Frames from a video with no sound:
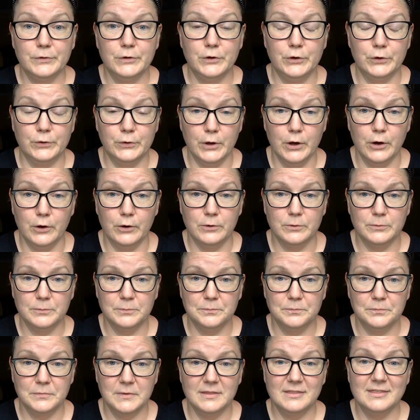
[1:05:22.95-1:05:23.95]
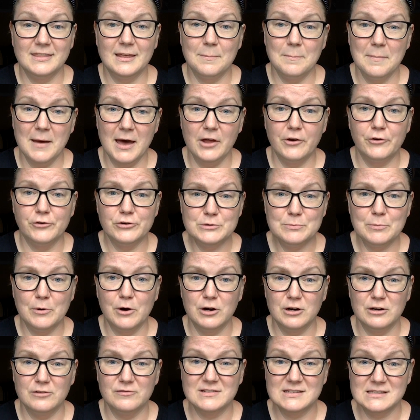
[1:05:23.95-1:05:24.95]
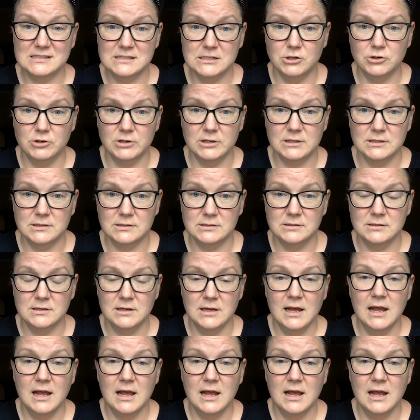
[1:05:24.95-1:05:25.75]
You know, that pattern's part of a series,